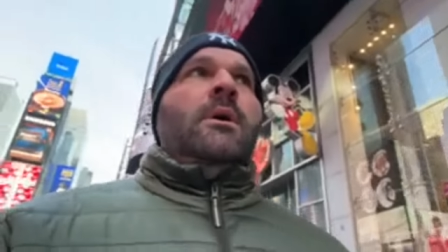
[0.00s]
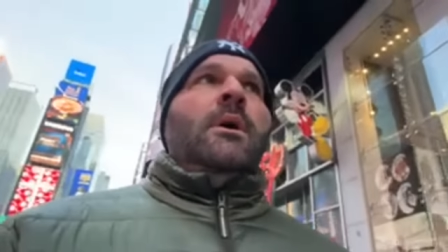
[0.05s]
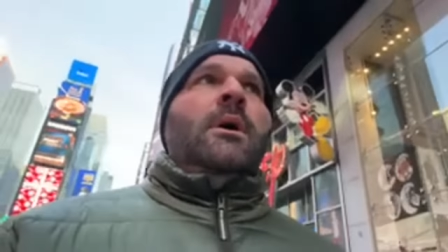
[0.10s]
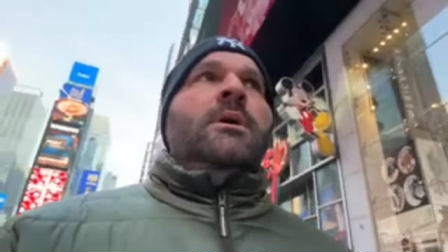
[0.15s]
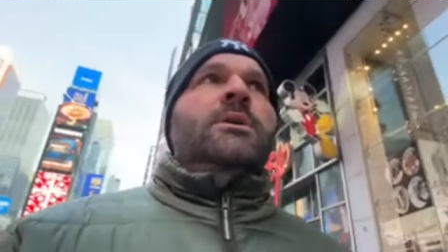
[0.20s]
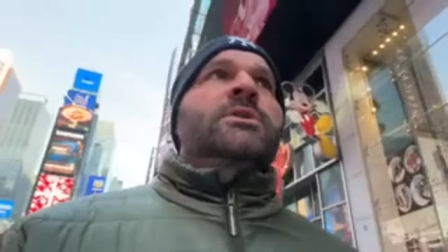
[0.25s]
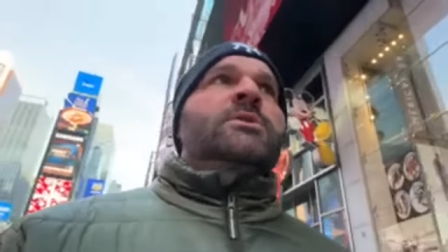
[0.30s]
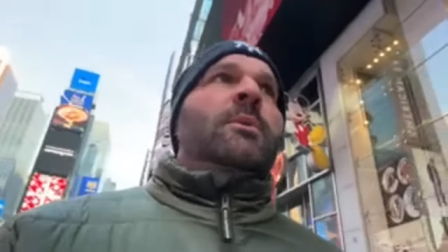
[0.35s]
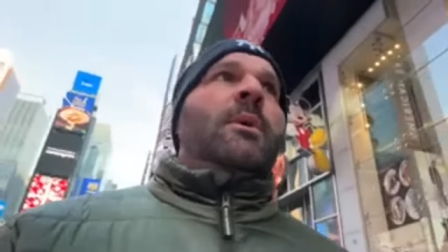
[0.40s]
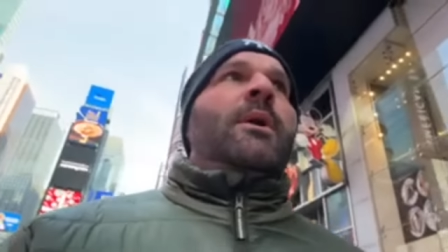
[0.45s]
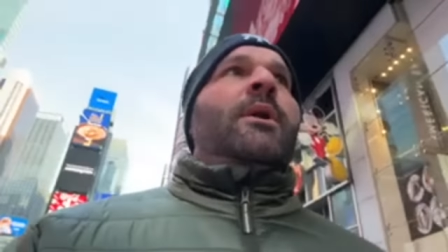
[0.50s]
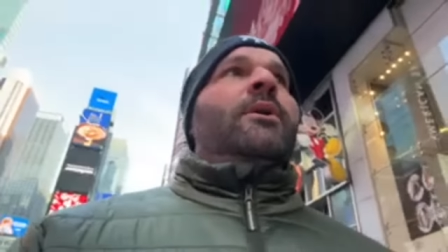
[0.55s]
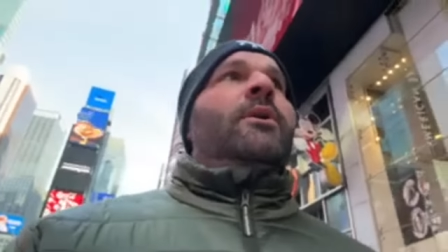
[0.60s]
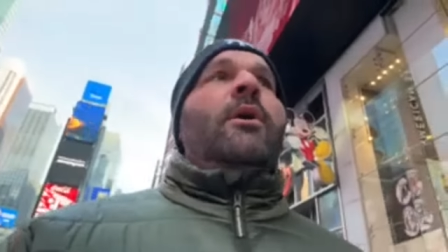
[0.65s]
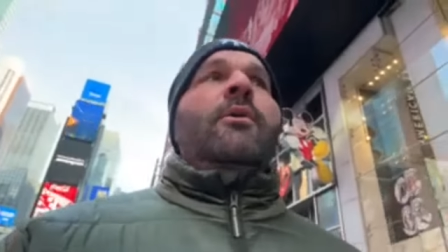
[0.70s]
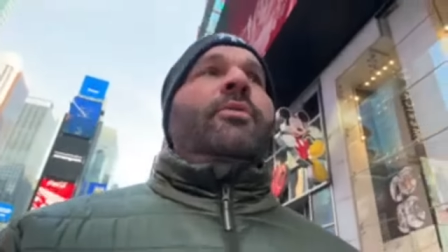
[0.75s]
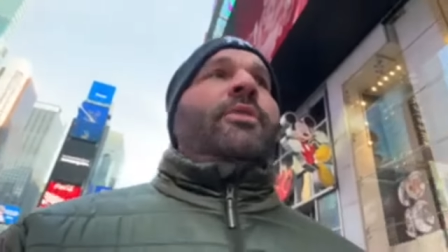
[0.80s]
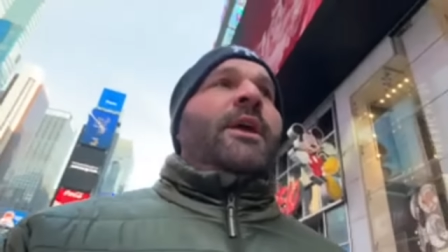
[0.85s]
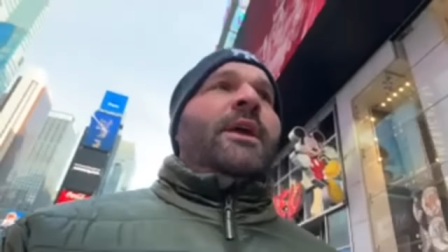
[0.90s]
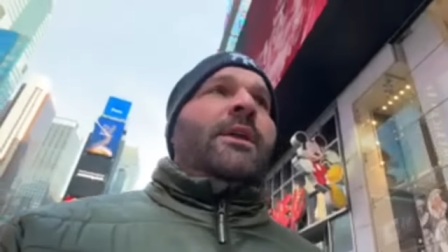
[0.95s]
a sweater,
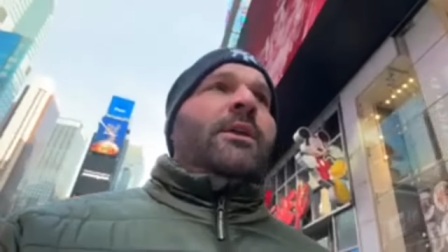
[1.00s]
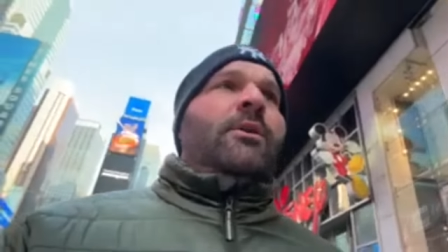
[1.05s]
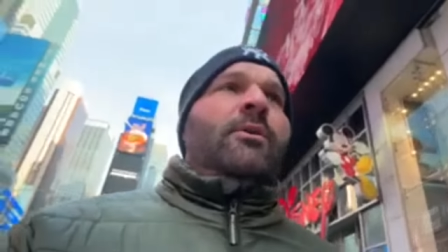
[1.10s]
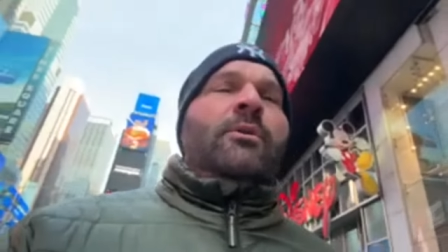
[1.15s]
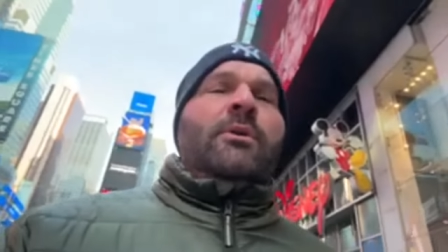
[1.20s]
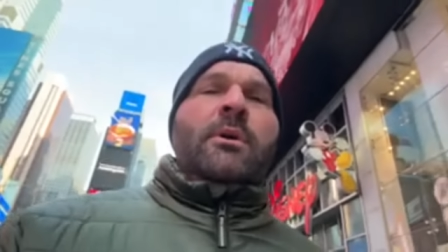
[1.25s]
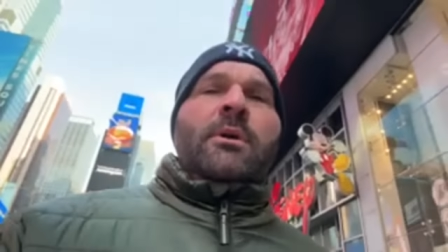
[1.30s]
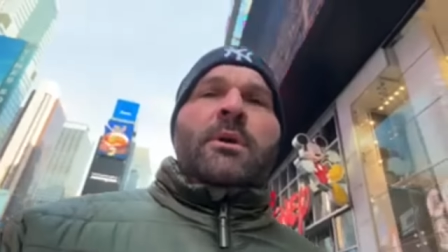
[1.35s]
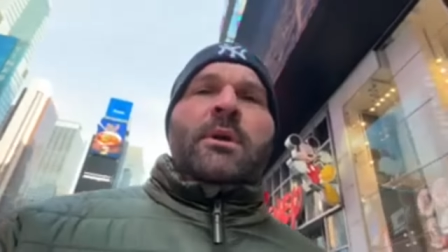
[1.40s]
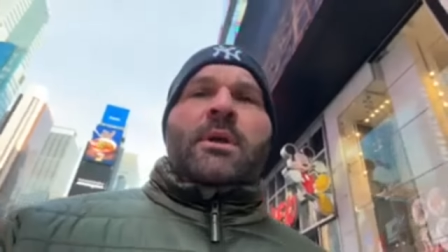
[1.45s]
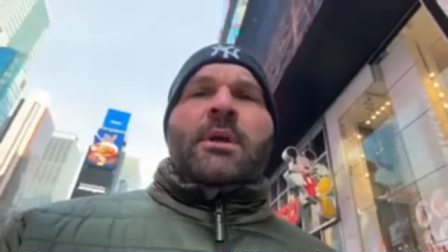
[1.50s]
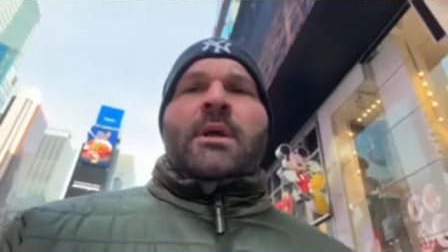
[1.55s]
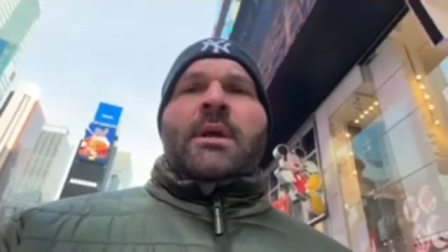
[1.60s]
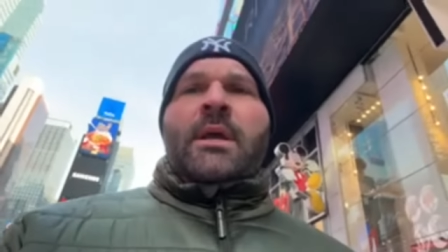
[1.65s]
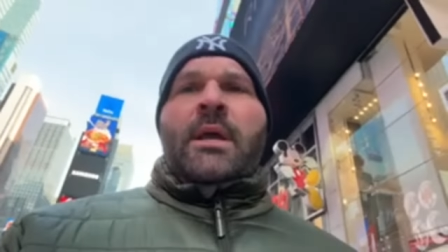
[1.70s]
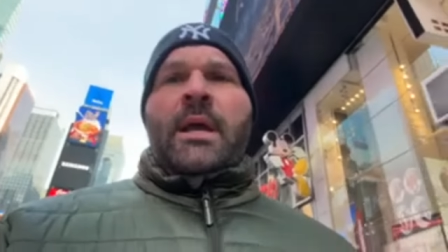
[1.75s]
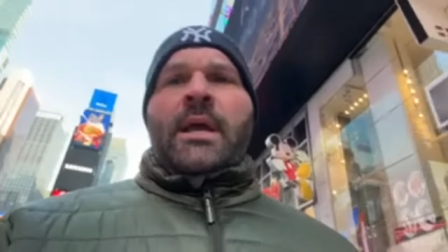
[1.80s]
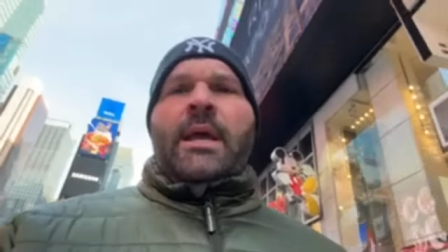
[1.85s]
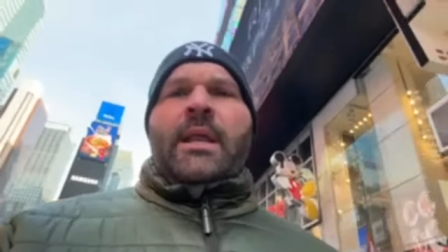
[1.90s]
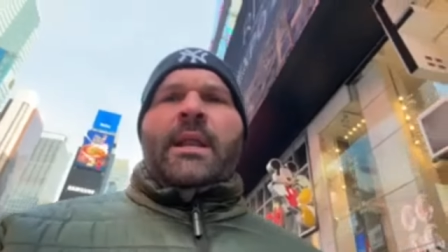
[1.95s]
no thank you,
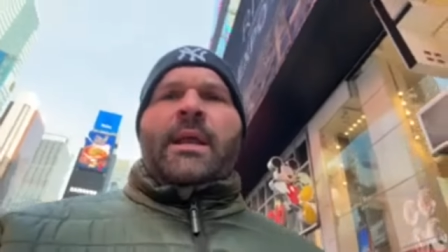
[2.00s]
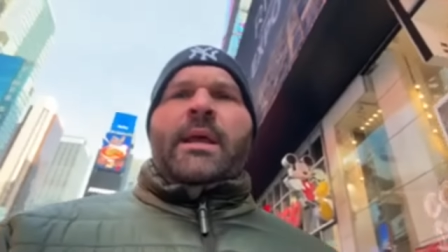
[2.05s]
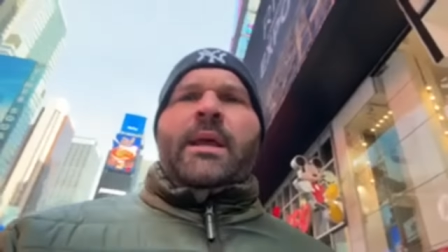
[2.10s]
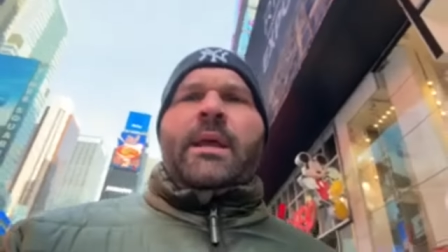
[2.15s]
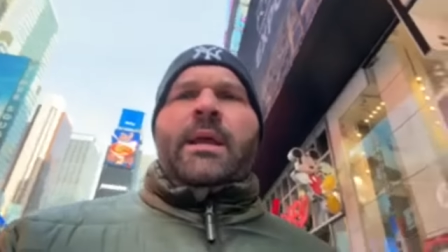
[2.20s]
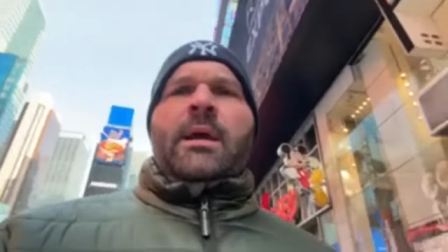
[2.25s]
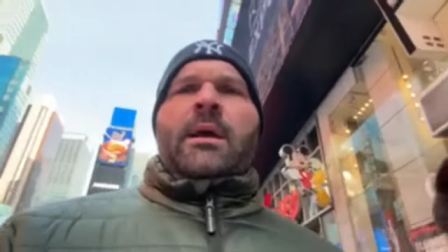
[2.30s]
and a